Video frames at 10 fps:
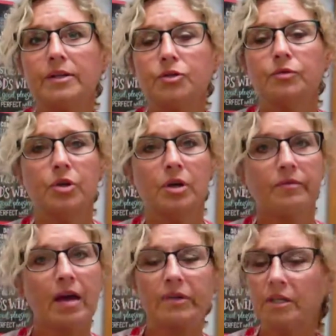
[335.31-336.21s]
So if you ever
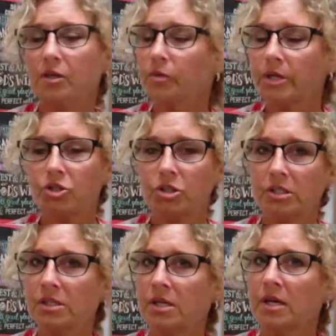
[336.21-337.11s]
have any
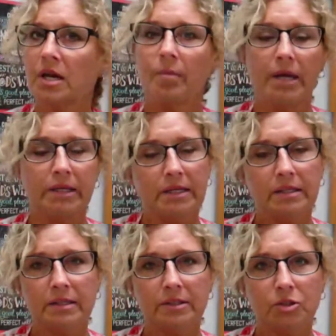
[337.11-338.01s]
questions about
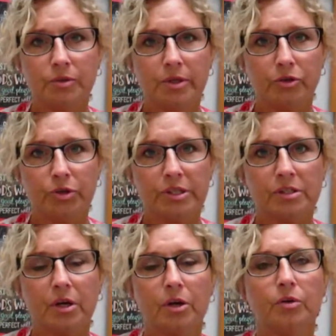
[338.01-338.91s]
anything to do with our dress
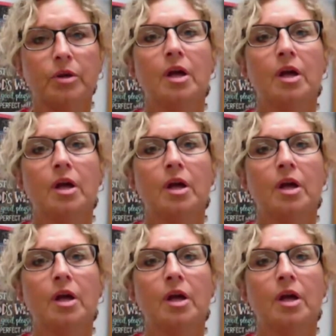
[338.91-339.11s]
code,